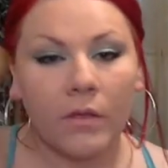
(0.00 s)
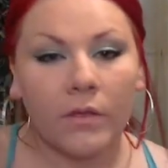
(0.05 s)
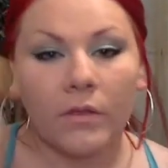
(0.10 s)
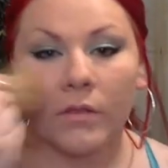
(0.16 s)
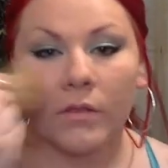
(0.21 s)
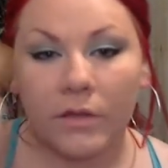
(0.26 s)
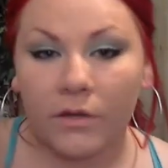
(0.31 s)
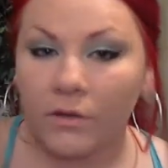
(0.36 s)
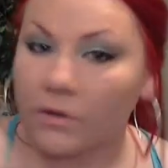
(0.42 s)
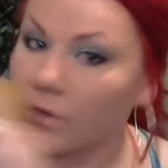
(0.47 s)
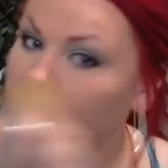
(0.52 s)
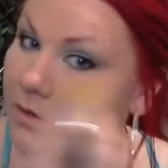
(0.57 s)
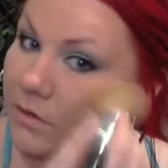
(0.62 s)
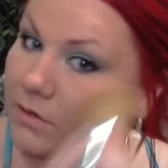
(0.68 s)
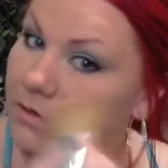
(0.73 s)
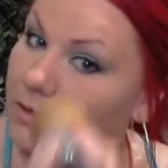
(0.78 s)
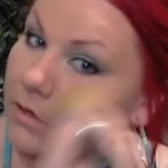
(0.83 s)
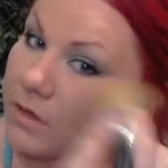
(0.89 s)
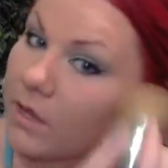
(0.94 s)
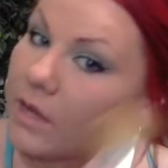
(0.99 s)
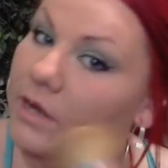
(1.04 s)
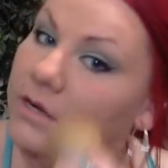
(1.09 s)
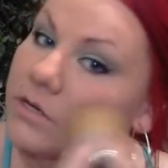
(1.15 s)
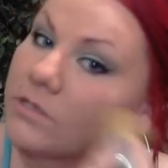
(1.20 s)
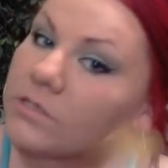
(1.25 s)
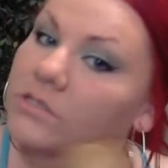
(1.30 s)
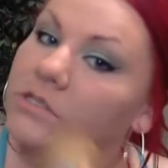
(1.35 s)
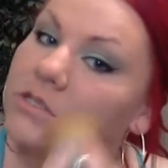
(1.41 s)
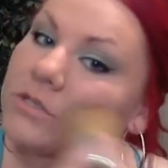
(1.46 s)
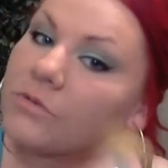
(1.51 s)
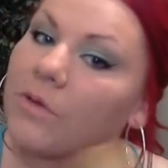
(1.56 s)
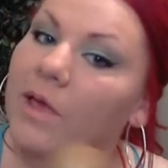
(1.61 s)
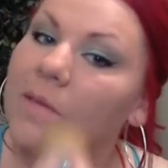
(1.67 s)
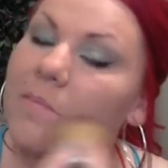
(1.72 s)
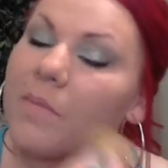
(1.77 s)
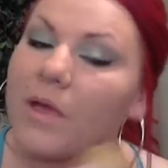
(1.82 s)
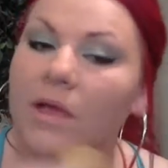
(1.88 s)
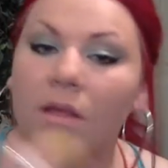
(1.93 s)
And you can kind of just
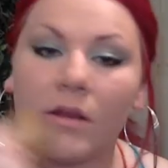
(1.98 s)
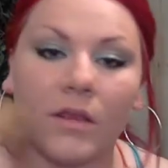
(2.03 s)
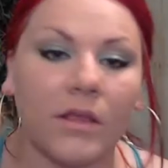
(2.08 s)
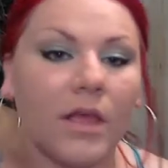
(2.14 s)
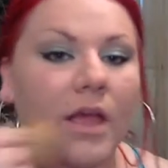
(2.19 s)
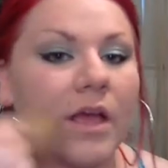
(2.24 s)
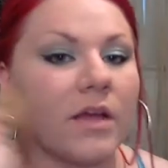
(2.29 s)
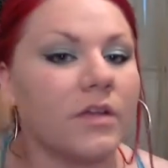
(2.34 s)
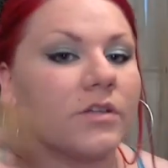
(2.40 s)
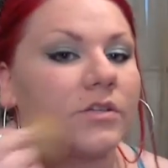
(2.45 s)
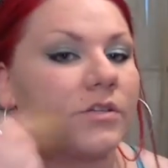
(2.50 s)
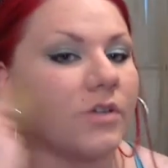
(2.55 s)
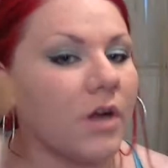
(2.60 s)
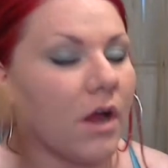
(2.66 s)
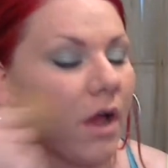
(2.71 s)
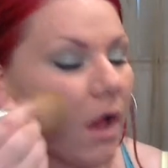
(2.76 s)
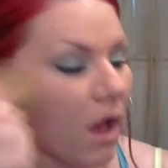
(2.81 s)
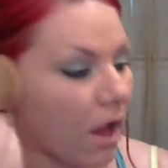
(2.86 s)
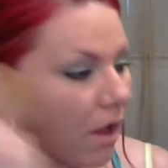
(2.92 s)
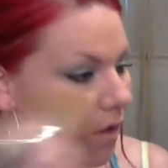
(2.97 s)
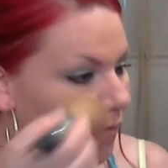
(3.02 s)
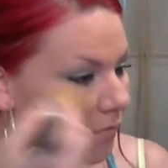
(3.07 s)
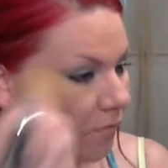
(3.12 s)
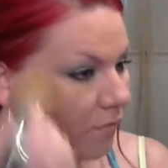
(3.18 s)
swipe any extra off.